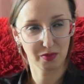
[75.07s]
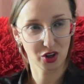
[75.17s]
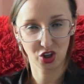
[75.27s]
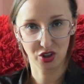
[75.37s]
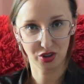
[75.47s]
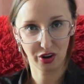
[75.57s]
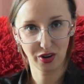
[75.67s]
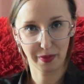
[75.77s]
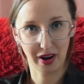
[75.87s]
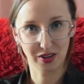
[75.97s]
much is
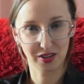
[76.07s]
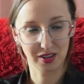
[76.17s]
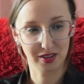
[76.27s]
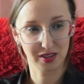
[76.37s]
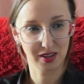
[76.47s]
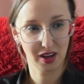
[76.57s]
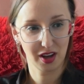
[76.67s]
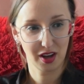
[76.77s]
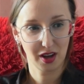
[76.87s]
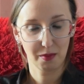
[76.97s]
known about this
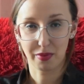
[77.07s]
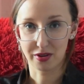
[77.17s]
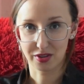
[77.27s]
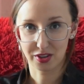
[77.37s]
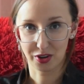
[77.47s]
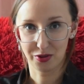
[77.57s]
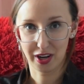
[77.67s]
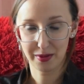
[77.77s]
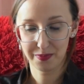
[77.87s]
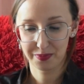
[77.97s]
persona.